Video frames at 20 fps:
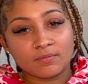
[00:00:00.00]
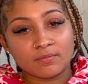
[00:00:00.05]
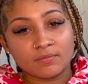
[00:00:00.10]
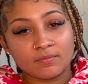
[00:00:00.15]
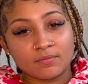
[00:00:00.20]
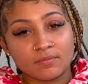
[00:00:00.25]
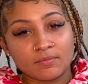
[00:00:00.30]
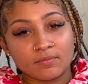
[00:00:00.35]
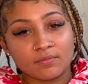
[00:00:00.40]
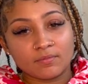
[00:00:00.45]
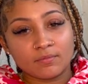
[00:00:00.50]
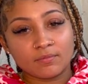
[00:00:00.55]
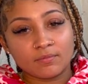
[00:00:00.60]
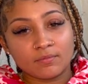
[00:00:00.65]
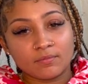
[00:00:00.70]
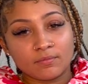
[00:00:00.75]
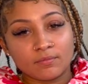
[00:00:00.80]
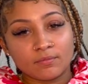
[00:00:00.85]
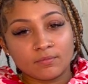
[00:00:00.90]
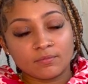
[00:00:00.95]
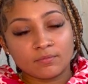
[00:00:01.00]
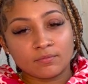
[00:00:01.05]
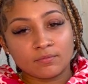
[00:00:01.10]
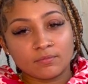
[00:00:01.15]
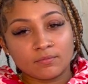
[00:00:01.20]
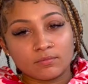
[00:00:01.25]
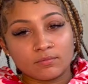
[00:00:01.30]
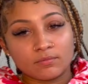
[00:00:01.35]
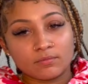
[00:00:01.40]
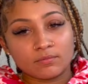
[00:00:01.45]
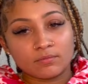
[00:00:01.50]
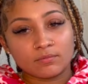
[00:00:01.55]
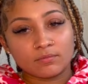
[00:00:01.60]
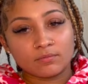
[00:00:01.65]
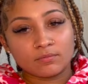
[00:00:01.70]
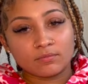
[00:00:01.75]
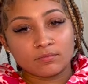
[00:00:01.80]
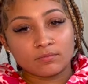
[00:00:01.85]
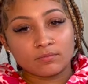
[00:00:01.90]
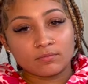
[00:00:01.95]

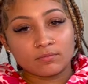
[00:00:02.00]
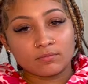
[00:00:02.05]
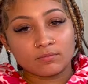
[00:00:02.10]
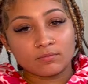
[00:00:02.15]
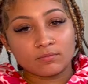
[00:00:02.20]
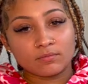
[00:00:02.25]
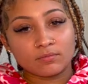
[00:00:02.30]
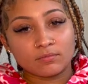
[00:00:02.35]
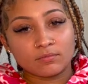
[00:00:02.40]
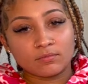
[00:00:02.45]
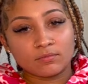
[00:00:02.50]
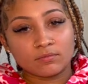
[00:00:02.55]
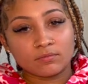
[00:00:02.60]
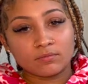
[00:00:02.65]
(not speaking)